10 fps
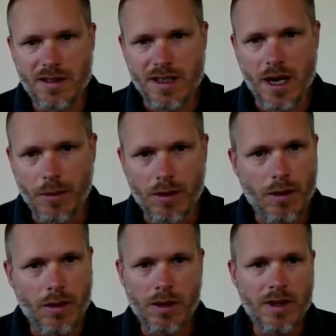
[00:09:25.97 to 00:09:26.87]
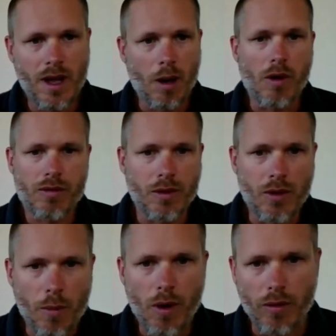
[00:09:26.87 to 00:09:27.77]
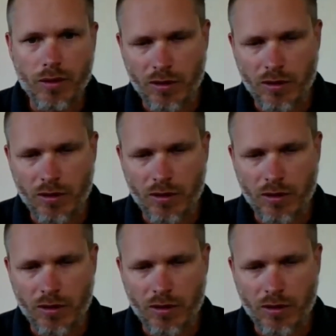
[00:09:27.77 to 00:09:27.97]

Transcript: system in terms of the number of